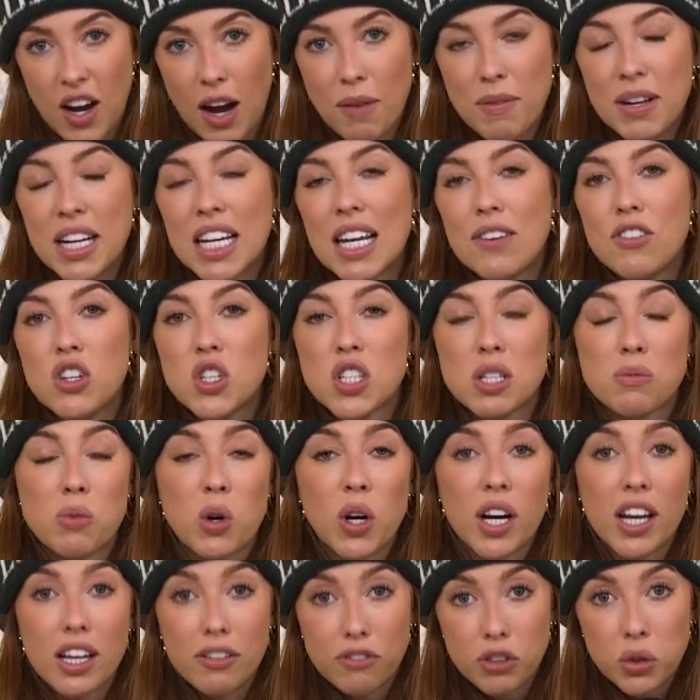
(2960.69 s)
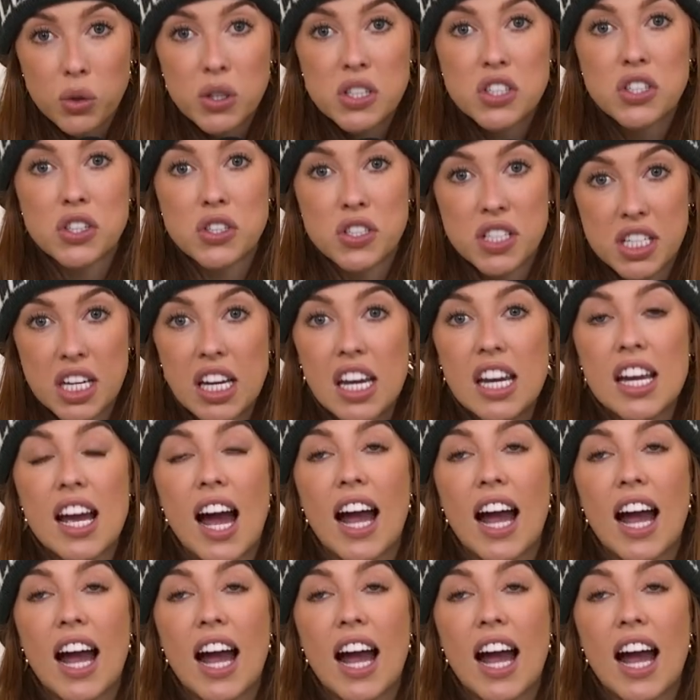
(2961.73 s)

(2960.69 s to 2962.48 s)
I'm going to give you some more influencer tea.